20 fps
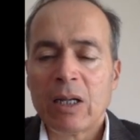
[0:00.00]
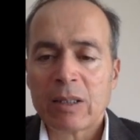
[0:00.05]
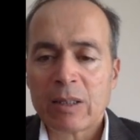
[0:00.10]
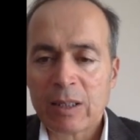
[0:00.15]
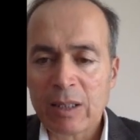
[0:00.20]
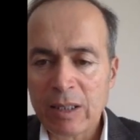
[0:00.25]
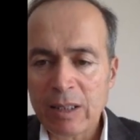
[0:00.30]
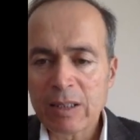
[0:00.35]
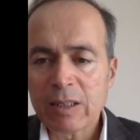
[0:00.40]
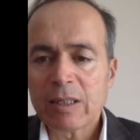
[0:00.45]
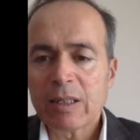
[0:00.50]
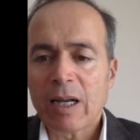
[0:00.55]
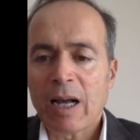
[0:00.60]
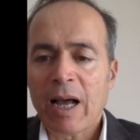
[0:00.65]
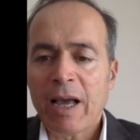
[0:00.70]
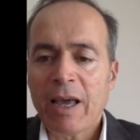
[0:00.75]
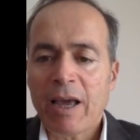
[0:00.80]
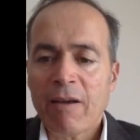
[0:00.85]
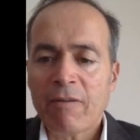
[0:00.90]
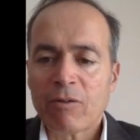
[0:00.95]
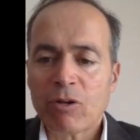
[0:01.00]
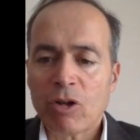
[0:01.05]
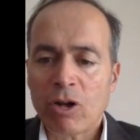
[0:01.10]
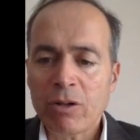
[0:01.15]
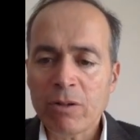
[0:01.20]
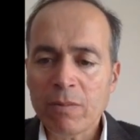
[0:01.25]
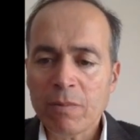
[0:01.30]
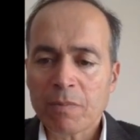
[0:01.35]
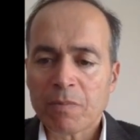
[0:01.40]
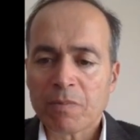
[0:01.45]
This I have
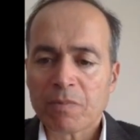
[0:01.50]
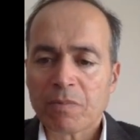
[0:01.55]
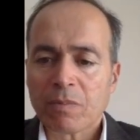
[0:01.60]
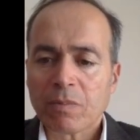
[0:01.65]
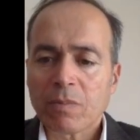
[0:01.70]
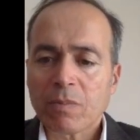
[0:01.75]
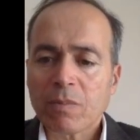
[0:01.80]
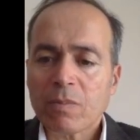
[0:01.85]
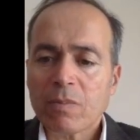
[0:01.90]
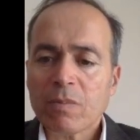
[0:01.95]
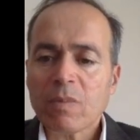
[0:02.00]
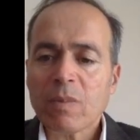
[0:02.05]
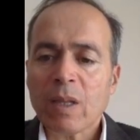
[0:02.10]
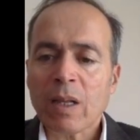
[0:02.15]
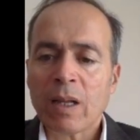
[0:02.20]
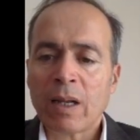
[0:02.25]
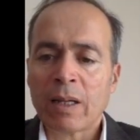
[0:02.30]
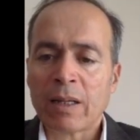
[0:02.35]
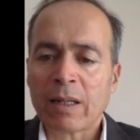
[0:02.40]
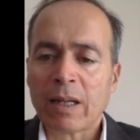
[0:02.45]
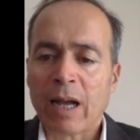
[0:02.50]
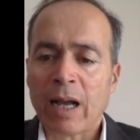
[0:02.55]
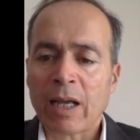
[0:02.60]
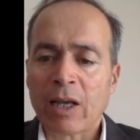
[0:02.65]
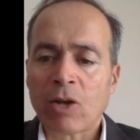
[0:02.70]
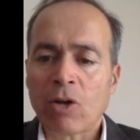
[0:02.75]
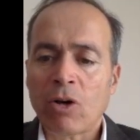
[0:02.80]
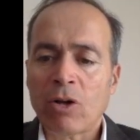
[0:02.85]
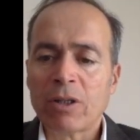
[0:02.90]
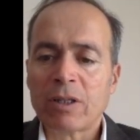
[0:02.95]
done, and I
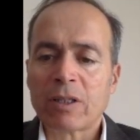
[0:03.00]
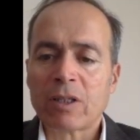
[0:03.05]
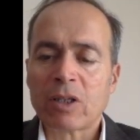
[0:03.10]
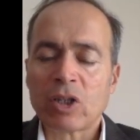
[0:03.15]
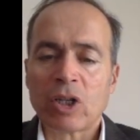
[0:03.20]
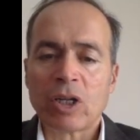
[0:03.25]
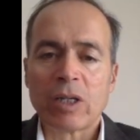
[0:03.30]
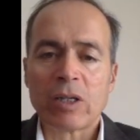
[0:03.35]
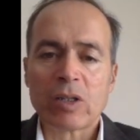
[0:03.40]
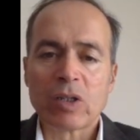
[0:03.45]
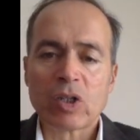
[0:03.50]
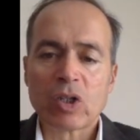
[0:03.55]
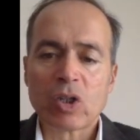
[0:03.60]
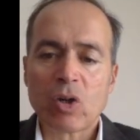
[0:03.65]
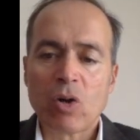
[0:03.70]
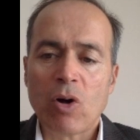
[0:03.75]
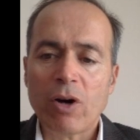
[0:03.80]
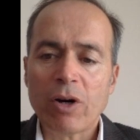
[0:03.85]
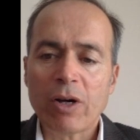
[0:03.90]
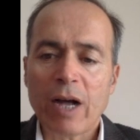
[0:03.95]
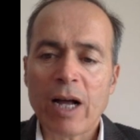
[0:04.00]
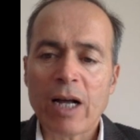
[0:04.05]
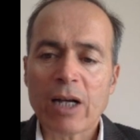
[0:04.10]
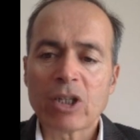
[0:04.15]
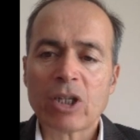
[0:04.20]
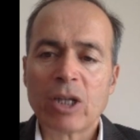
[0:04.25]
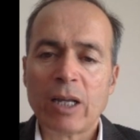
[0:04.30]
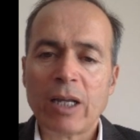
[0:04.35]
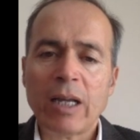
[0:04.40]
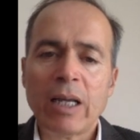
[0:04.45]
call it a score
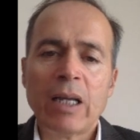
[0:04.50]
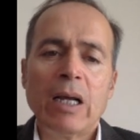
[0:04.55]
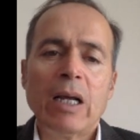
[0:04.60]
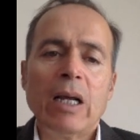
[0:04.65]
actually,